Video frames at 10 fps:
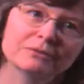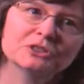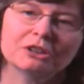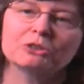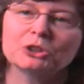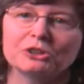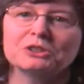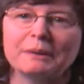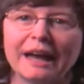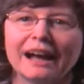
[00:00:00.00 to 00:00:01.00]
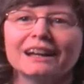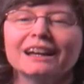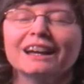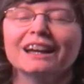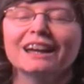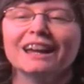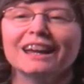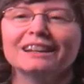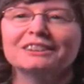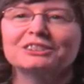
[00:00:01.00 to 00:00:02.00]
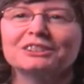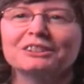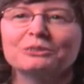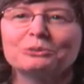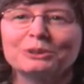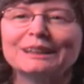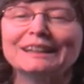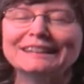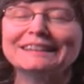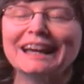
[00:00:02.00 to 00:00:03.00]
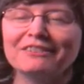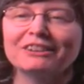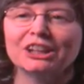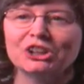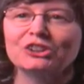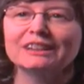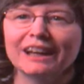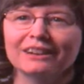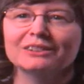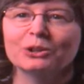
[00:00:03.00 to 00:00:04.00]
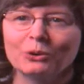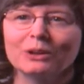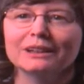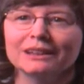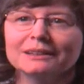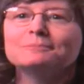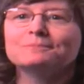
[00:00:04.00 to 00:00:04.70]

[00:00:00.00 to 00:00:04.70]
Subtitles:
several years back, and it's really neat to have it here in town locally